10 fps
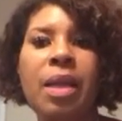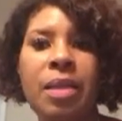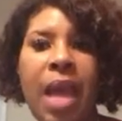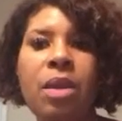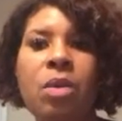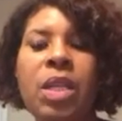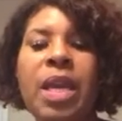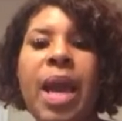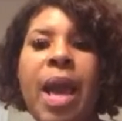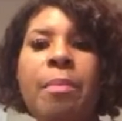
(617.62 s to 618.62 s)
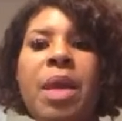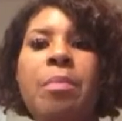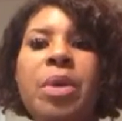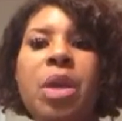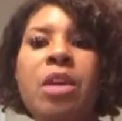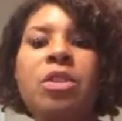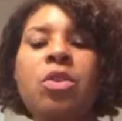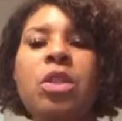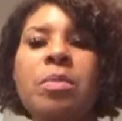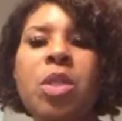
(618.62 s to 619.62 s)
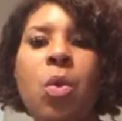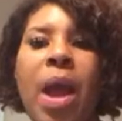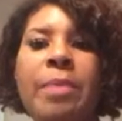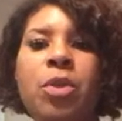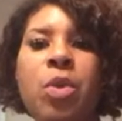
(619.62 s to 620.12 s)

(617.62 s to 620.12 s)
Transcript: not only comment, but also subscribe